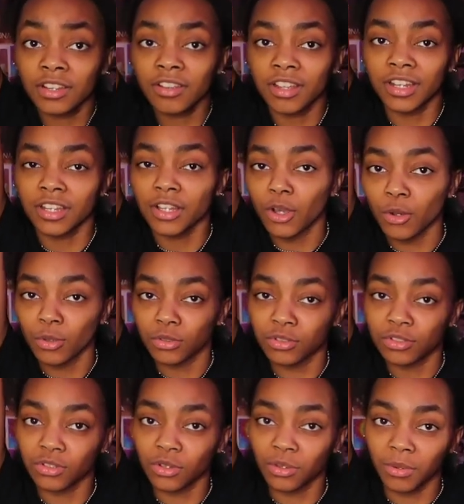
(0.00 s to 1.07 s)
here. And it goes
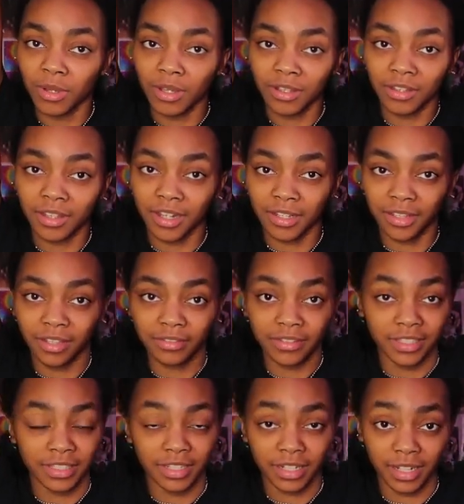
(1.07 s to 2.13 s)
so well and I love
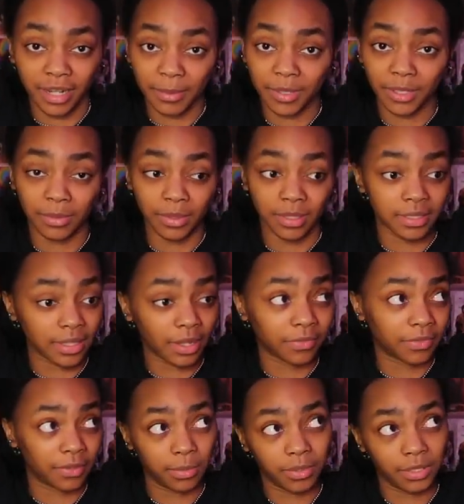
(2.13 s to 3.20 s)
it. And I'm gonna wear this
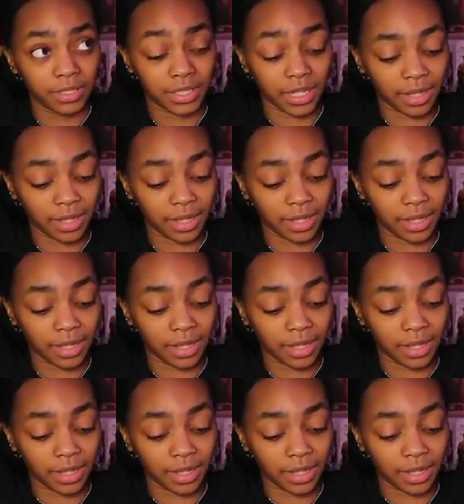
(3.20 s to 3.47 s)
outfit a million